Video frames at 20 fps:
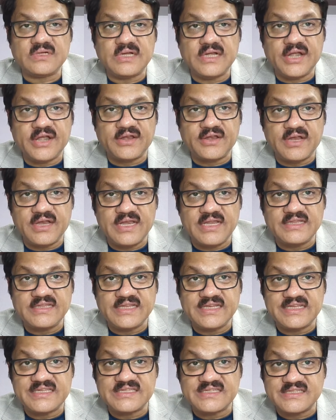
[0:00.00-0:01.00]
Internally,
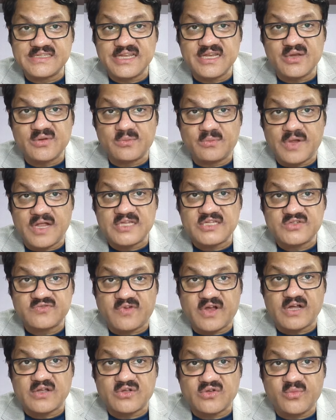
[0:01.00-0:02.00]
there is still much
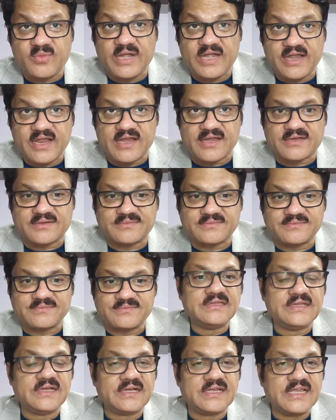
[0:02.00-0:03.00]
work to be done.
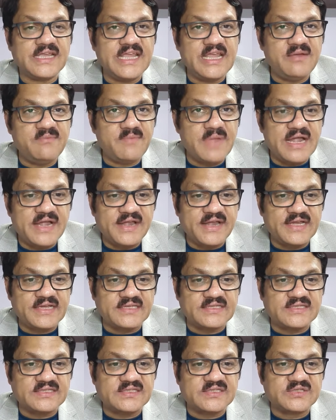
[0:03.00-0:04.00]
The key
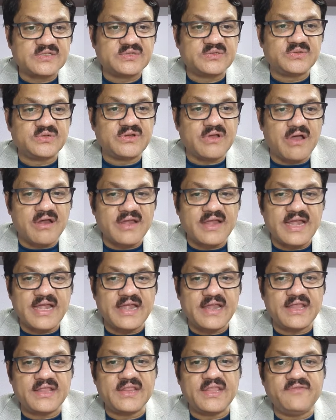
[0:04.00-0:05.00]
metrics to
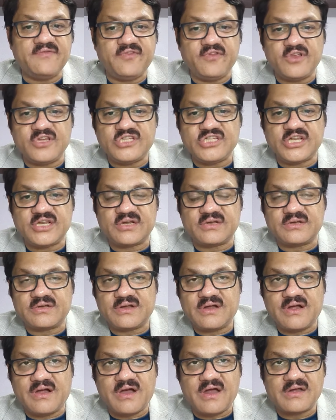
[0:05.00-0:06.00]
target in the future
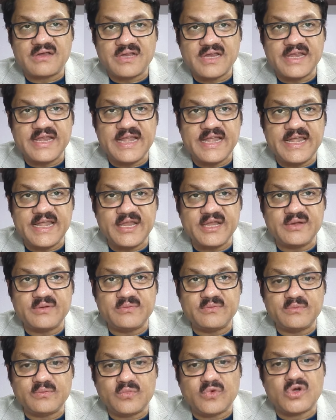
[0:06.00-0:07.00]
are
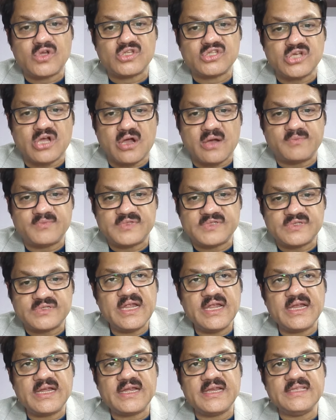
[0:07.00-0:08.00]
creating more jobs,
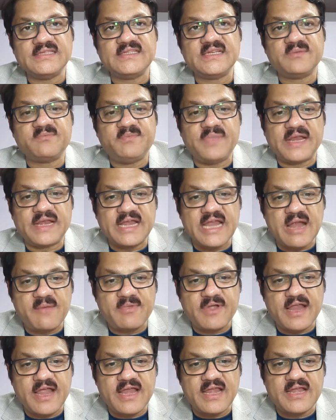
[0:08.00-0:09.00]
increasing per
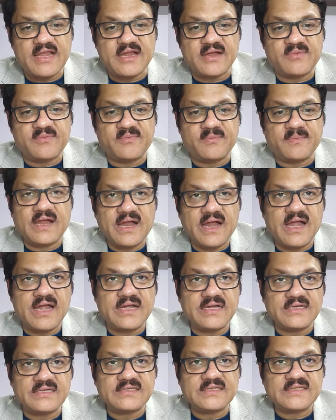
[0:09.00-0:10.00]
capita income,
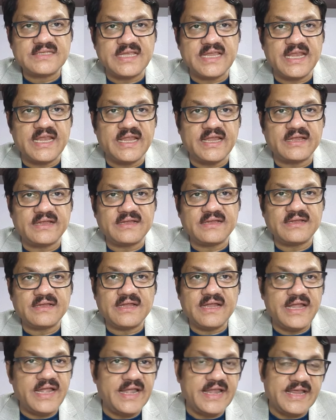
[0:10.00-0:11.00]
and skilling
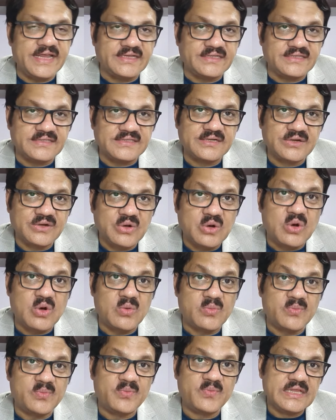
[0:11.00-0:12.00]
Indians.
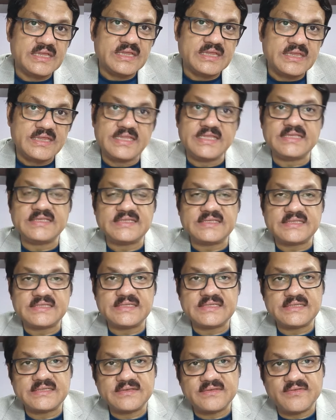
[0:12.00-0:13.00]
Hope
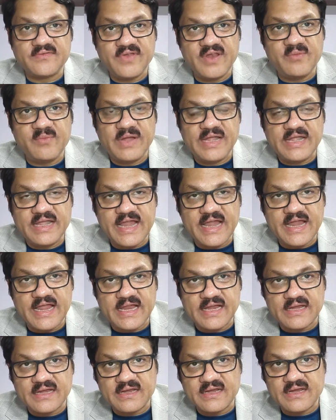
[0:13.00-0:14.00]
this will be
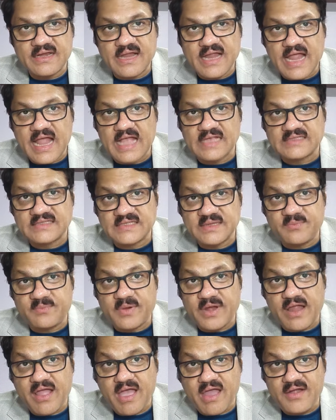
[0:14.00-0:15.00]
taken as a
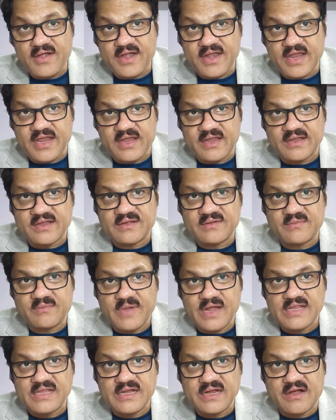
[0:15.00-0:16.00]
priority
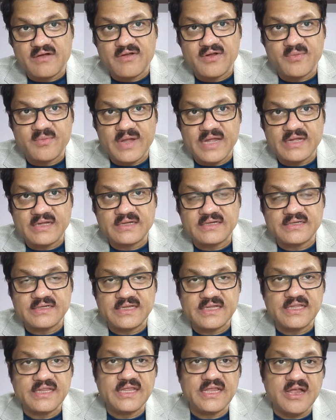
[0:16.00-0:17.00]
by the government
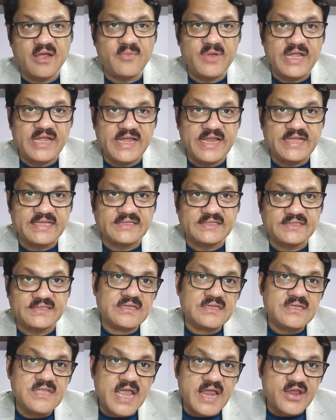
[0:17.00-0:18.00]
in the coming days.
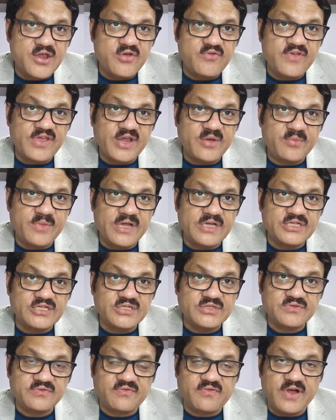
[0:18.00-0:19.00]
Thank you very
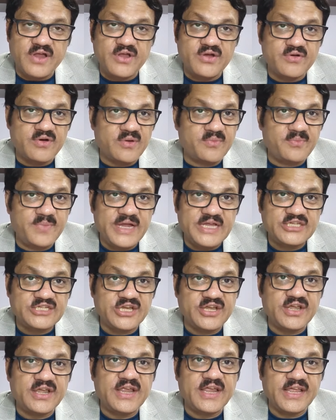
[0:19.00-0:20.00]
much for your
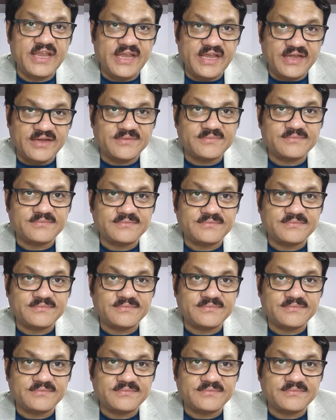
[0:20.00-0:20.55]
patient hearing.